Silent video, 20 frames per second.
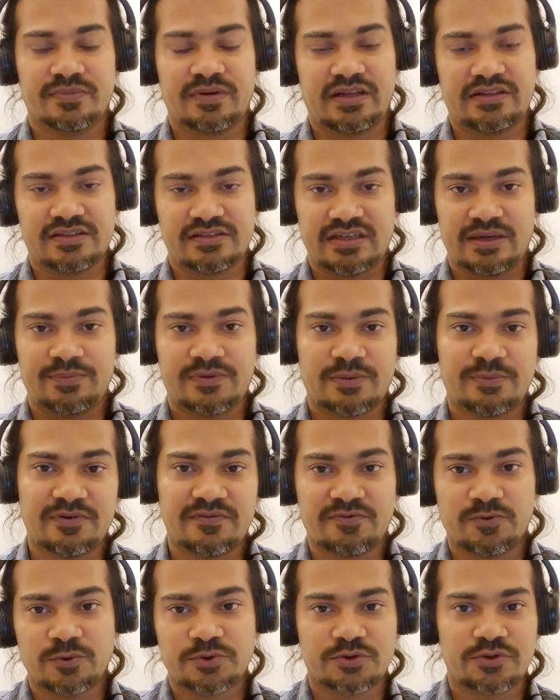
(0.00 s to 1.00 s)
at the same time,
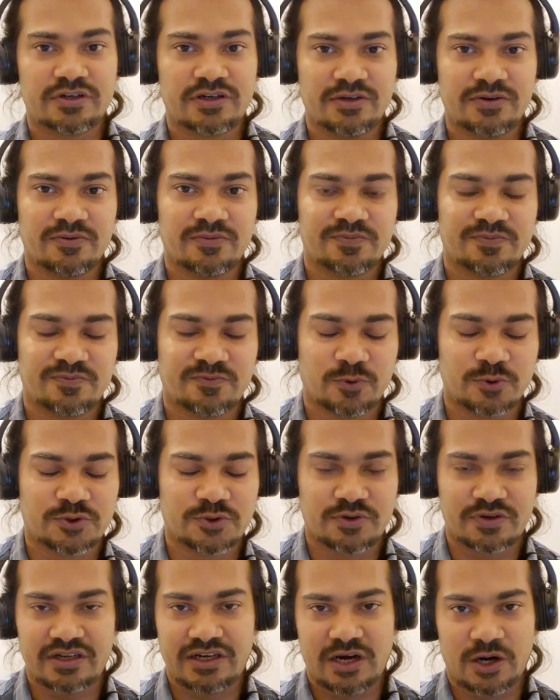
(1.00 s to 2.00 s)
unfortunately or
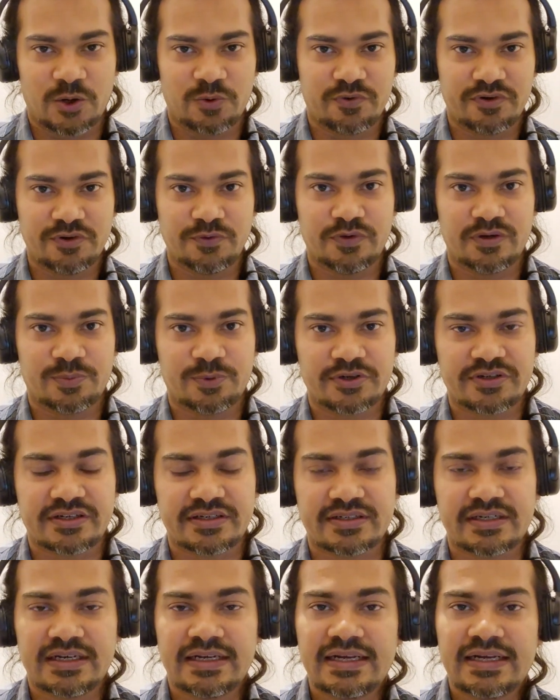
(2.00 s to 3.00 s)
fortunately, however you want to put
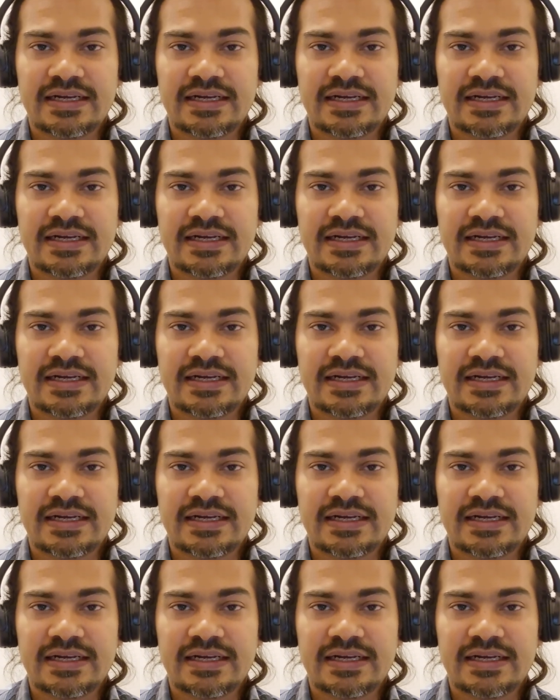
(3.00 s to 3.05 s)
it.